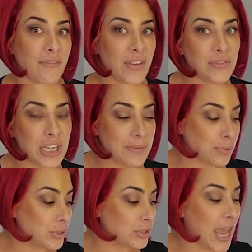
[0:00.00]
a
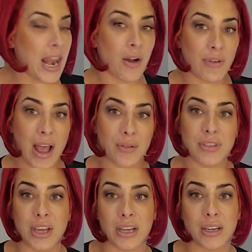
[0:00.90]
15%
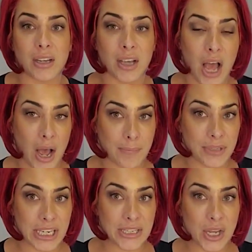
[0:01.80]
around the
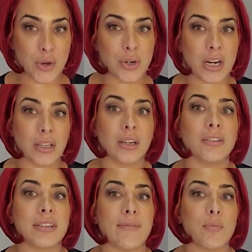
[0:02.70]
um, T-zone and a
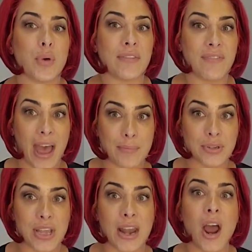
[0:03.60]
little
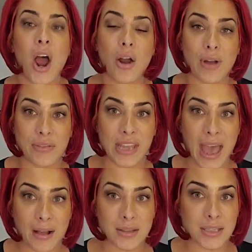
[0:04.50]
7.5% around
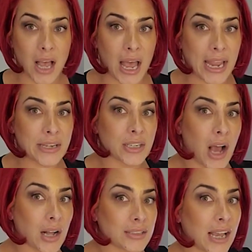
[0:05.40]
the outside to
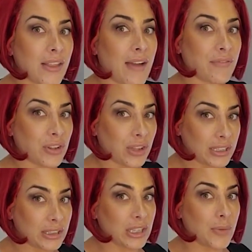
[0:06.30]
cocktail that for
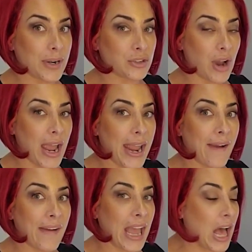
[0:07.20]
like a little bit of dry
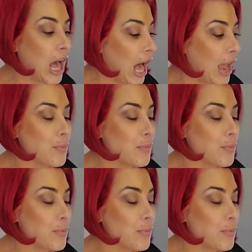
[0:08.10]
area.